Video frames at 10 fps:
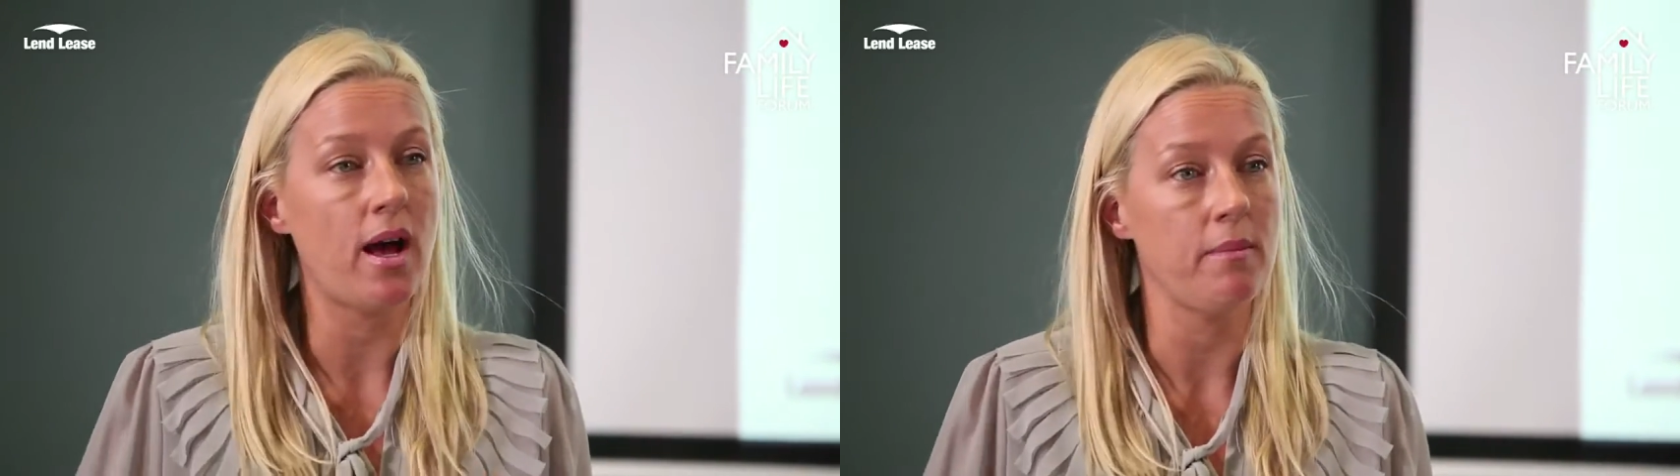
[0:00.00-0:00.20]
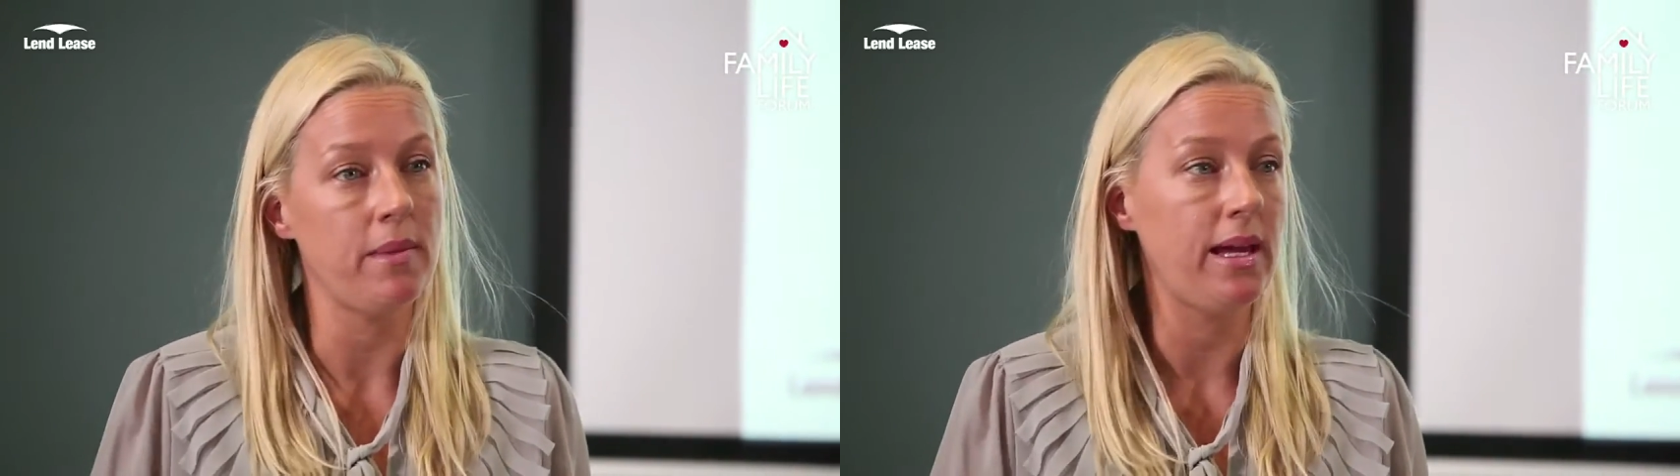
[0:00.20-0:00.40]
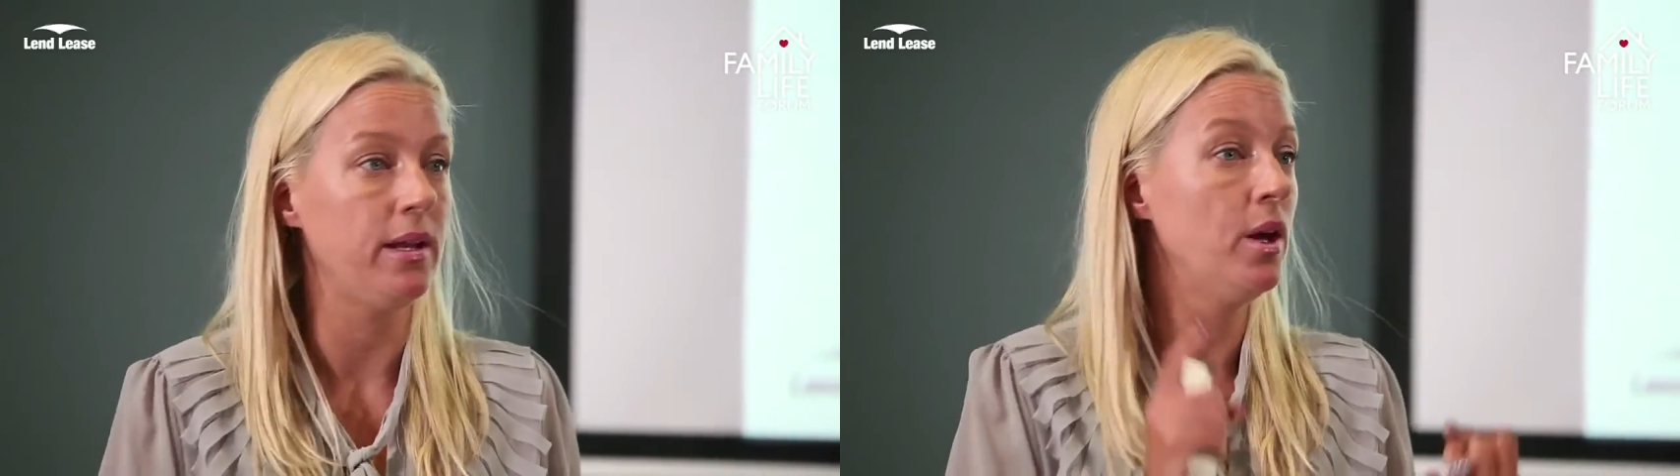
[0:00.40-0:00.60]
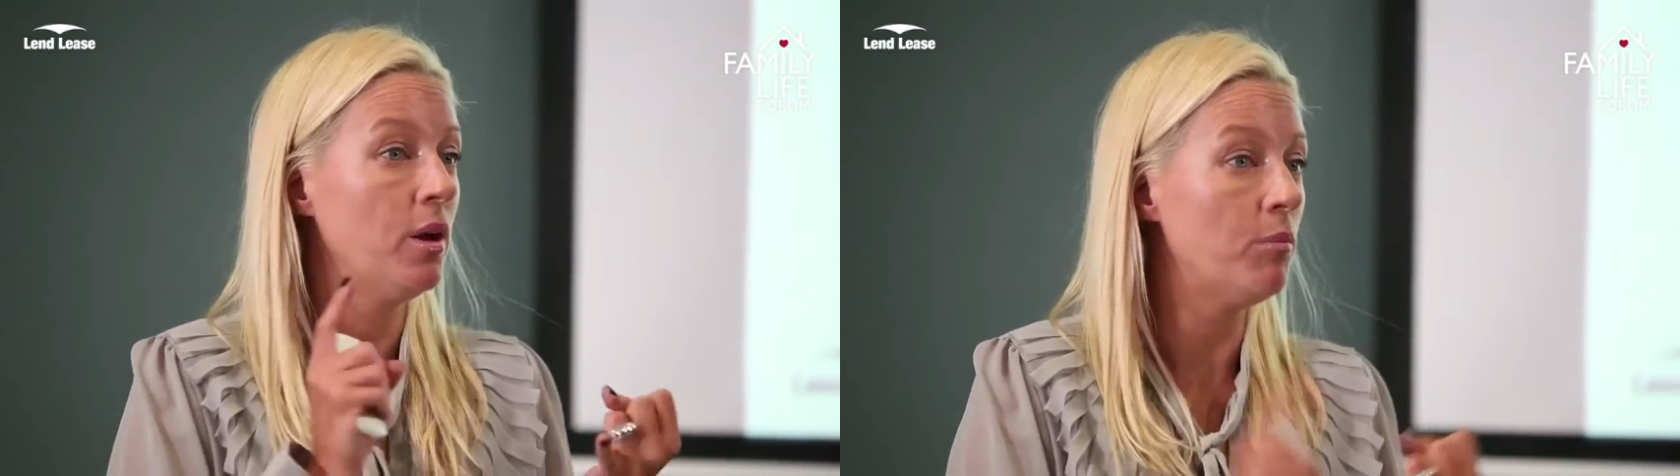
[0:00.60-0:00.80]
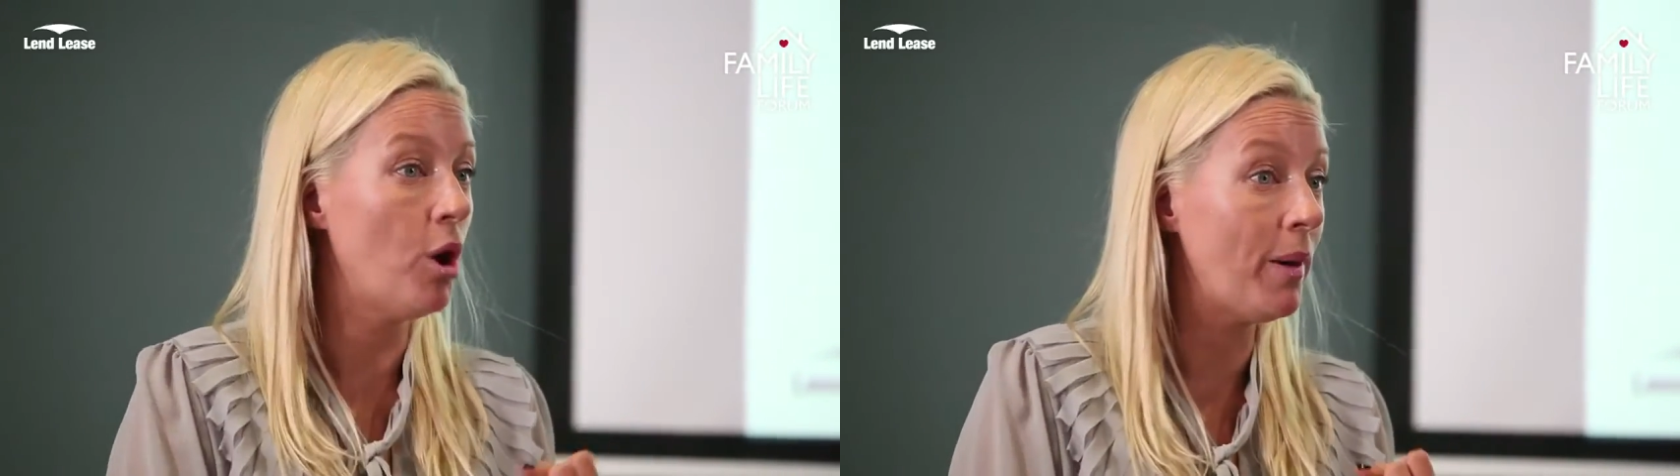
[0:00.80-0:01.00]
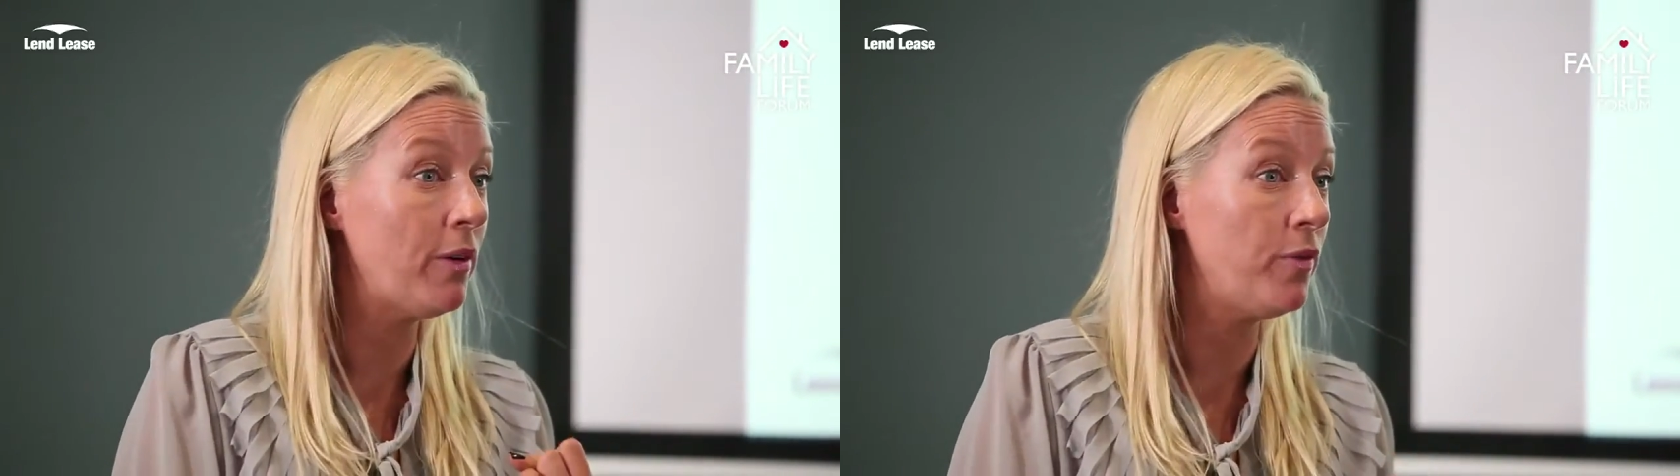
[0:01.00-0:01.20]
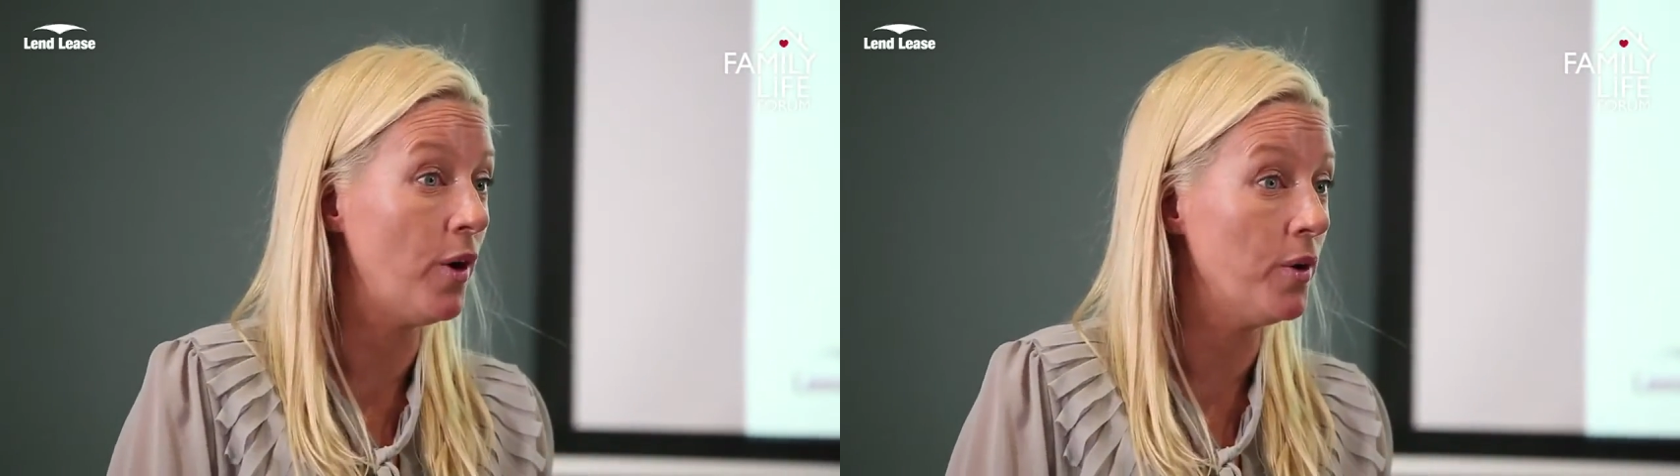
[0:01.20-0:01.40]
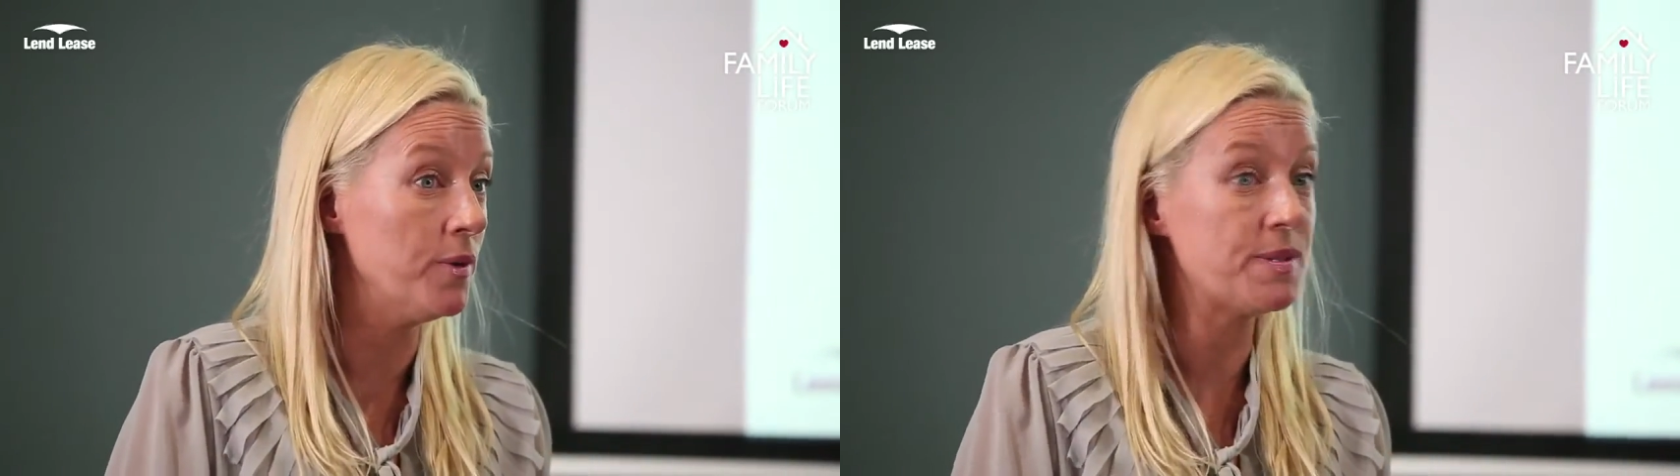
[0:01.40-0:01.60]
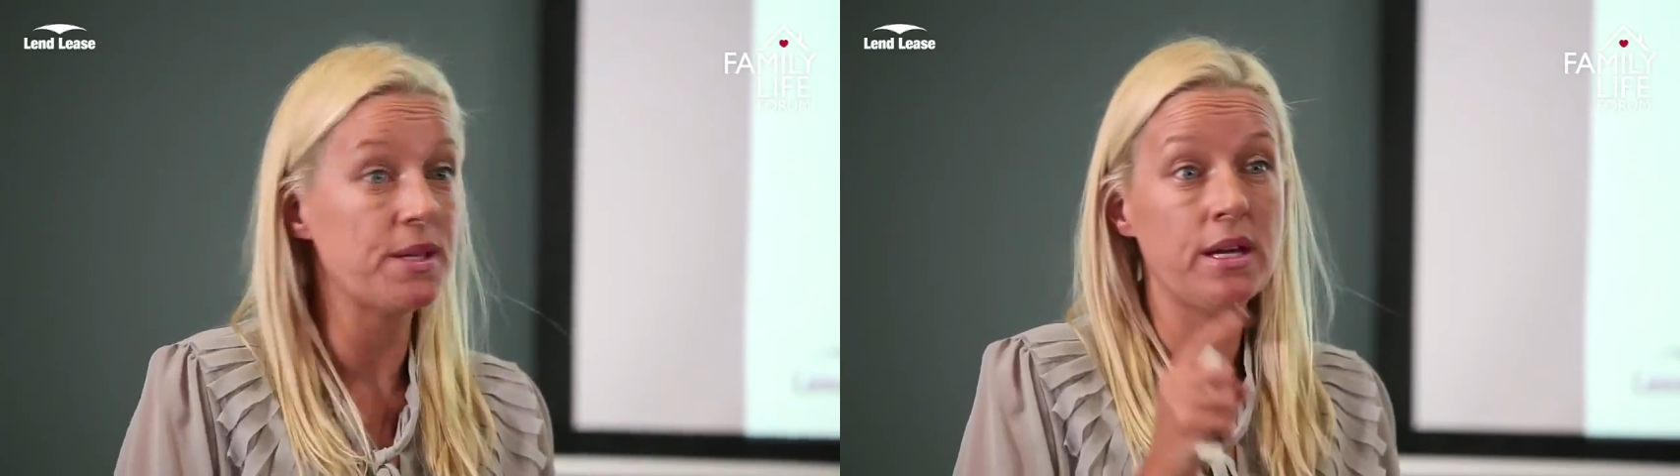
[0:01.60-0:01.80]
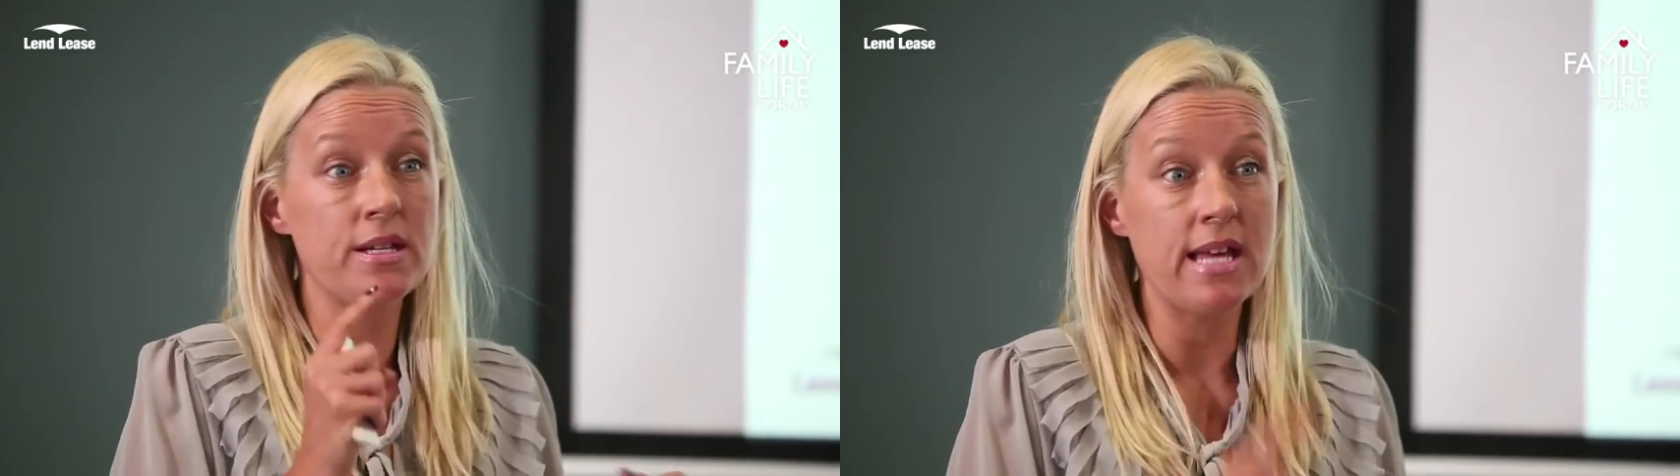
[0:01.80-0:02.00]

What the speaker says: I mean mobile phones,